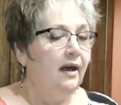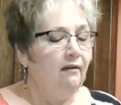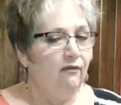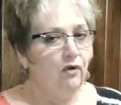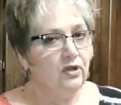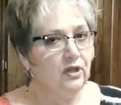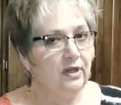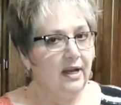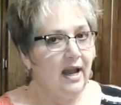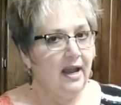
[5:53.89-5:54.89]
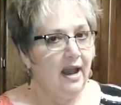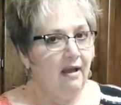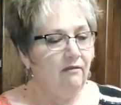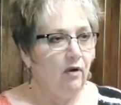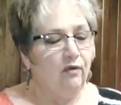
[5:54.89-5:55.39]
Unfortunately,
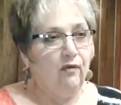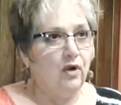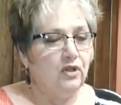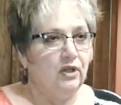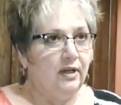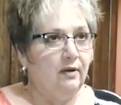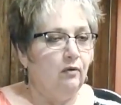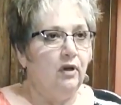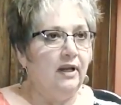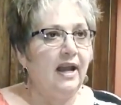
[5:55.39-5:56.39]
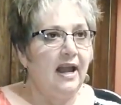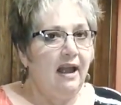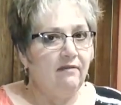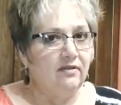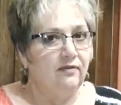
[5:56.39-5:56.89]
fortunately, really, I
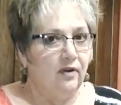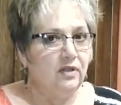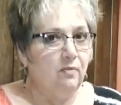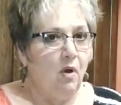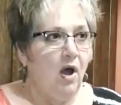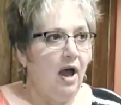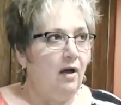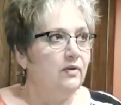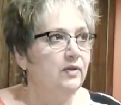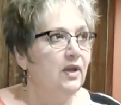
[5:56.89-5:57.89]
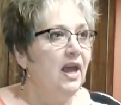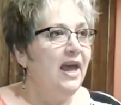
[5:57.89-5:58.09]
have a very small house,